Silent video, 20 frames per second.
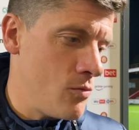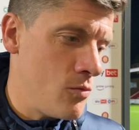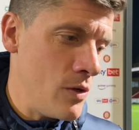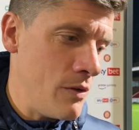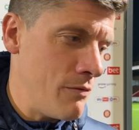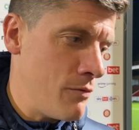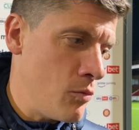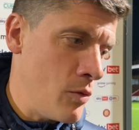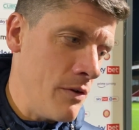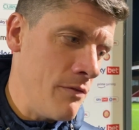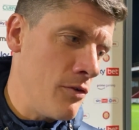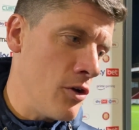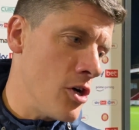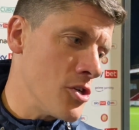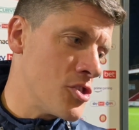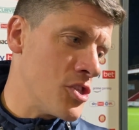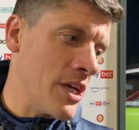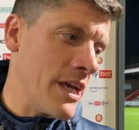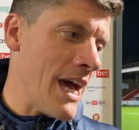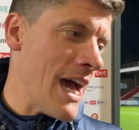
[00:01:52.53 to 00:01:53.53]
We've
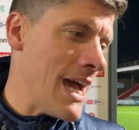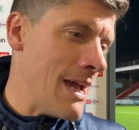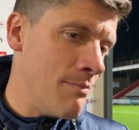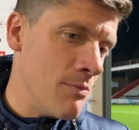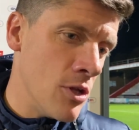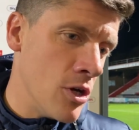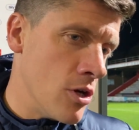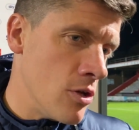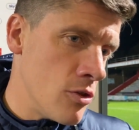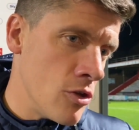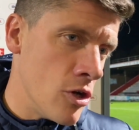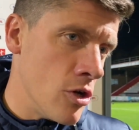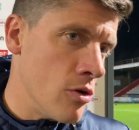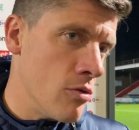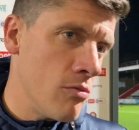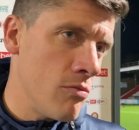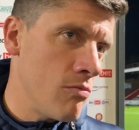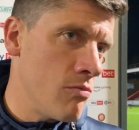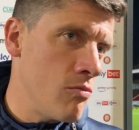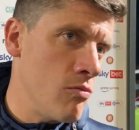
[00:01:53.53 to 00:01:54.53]
lost the game that
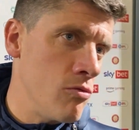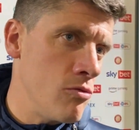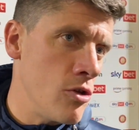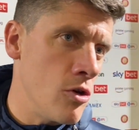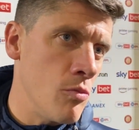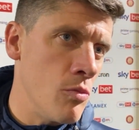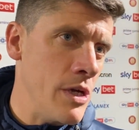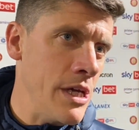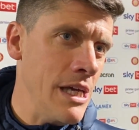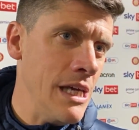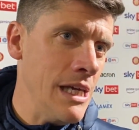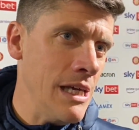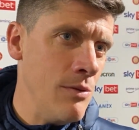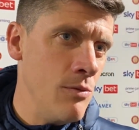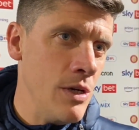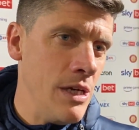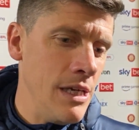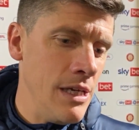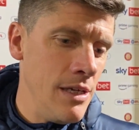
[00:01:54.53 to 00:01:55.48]
we